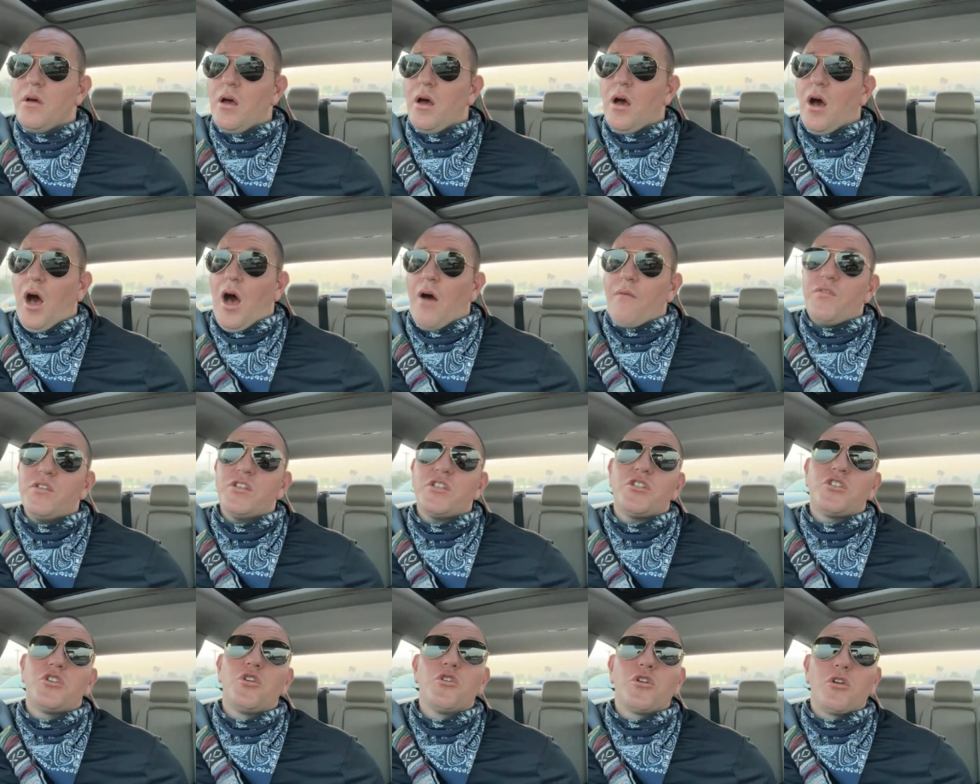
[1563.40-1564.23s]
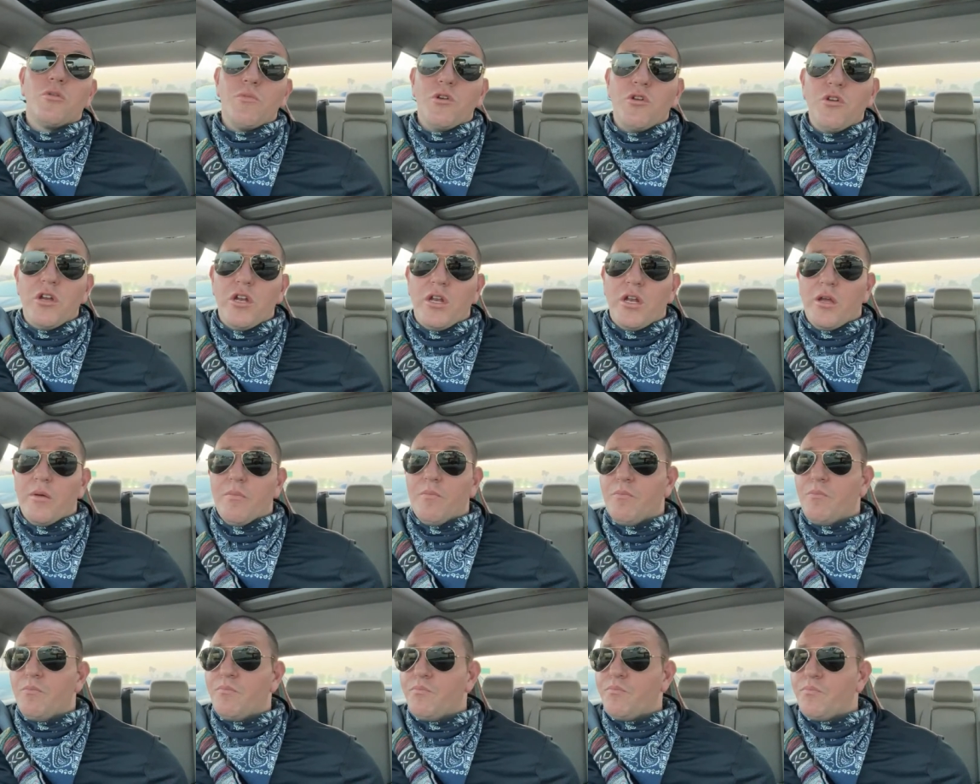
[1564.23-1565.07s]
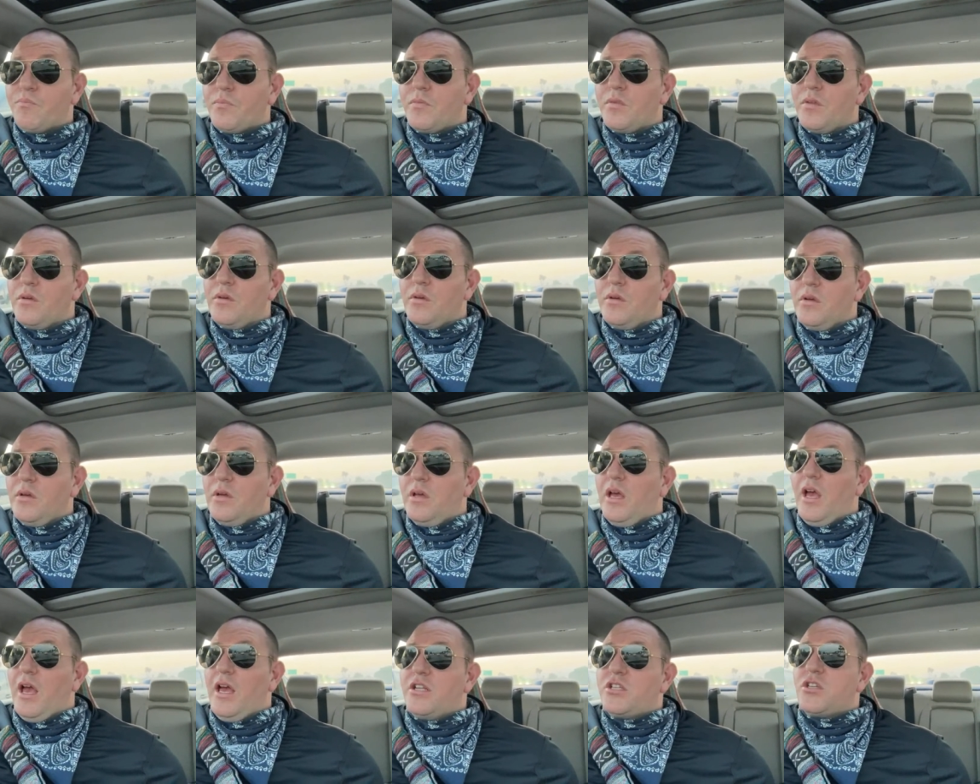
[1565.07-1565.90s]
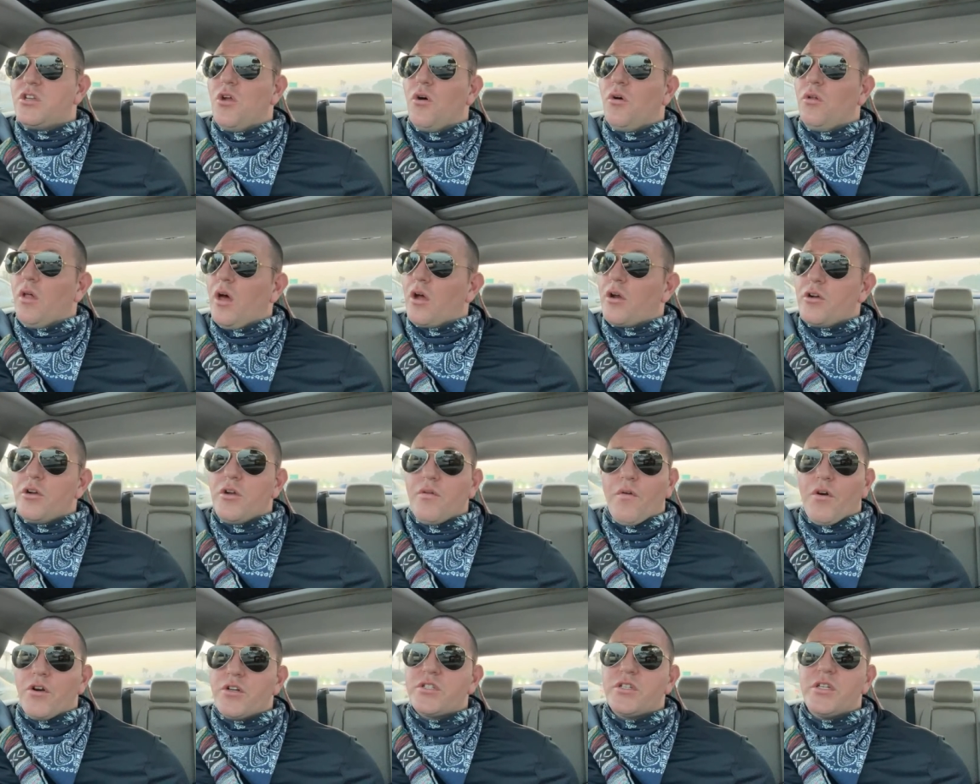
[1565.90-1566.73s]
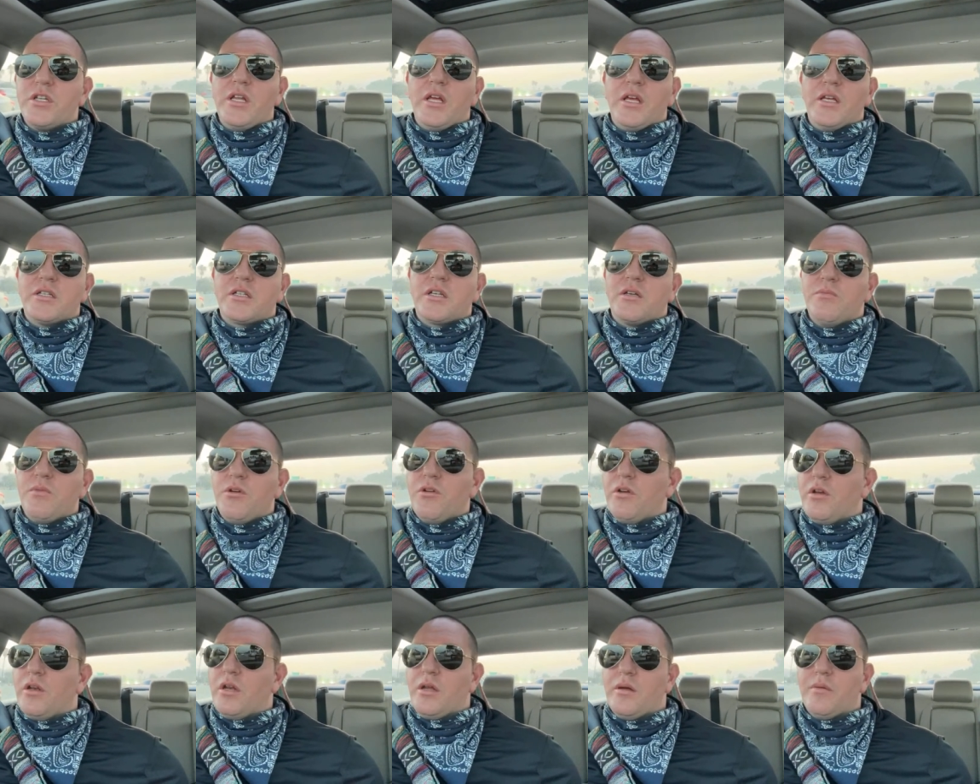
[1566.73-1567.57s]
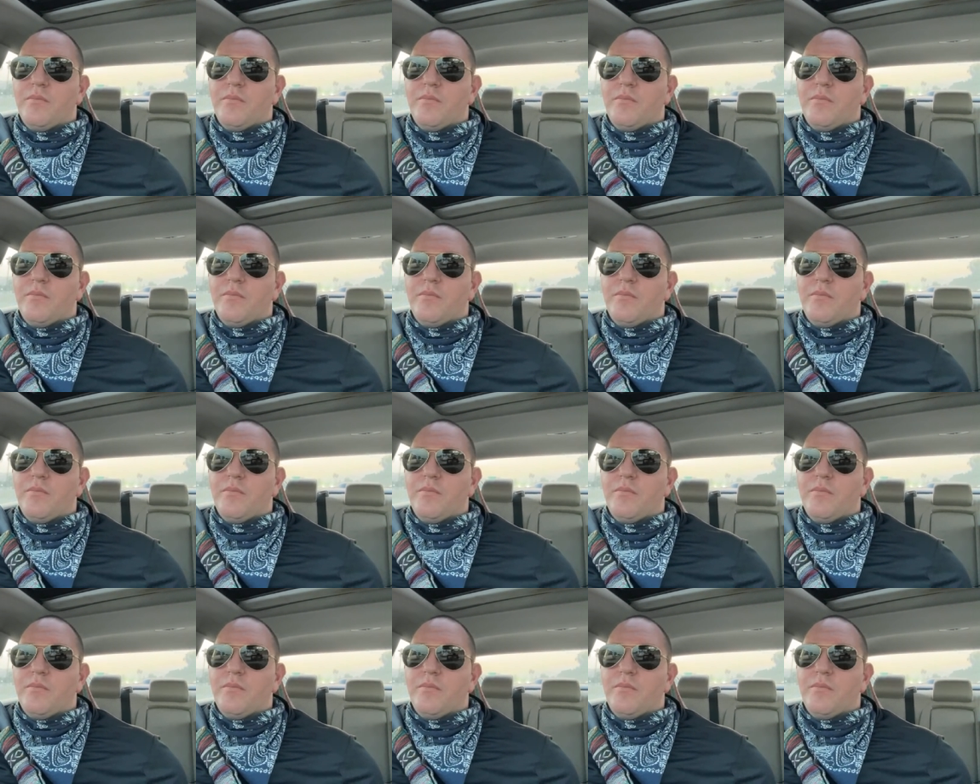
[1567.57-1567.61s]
office to community. It's no longer diversity, it's community.